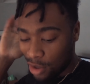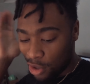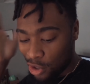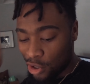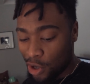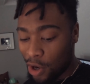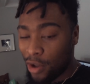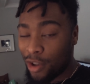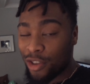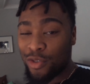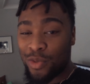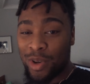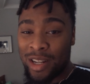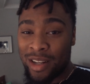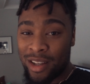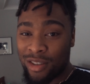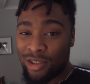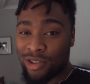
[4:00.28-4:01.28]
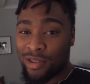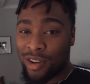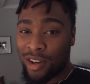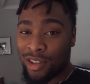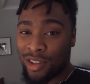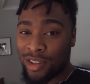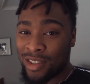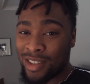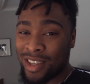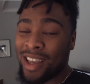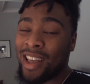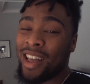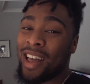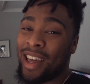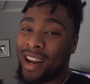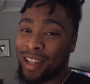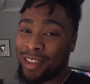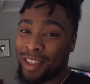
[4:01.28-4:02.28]
Charlotte's reading the instructions,
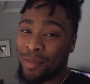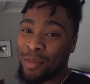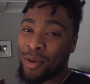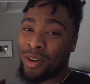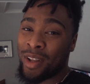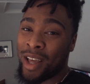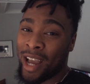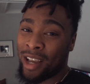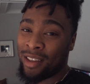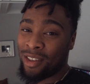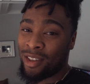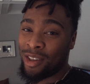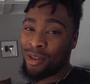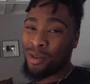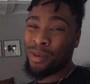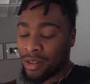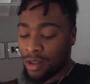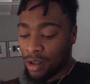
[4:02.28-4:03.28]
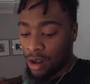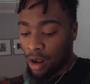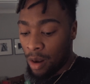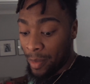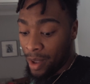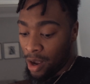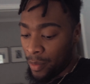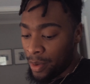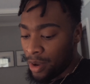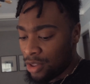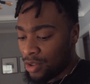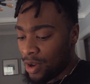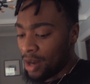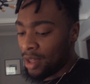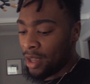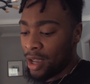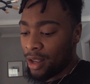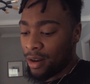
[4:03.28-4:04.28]
and I think we're gonna execute. I mean, are we gonna
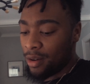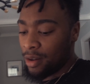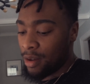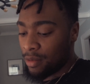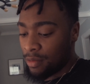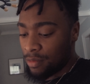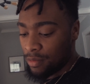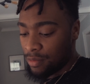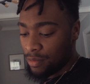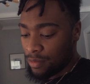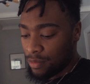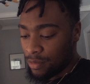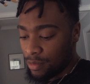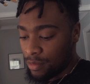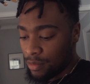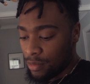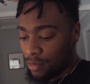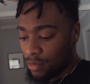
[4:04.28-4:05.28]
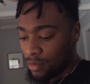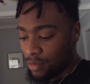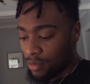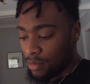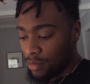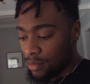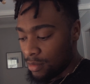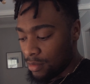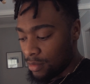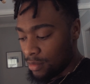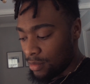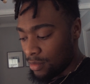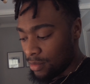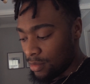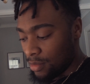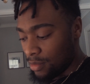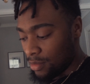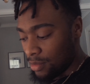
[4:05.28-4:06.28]
try it again or no? Yeah, but I'm gonna do it
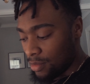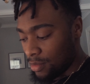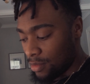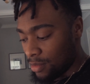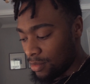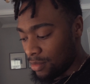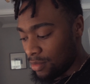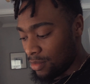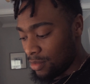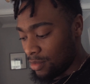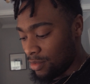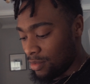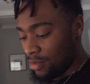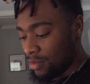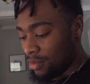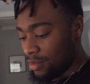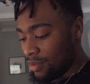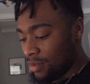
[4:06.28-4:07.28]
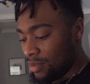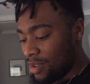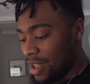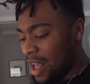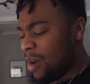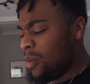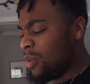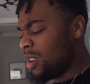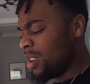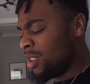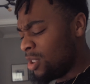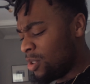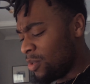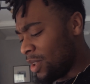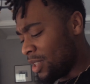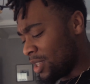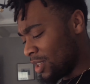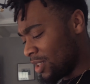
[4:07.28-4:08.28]
this time. I wanna
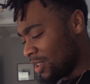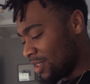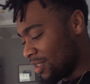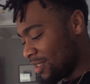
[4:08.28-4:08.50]
do it.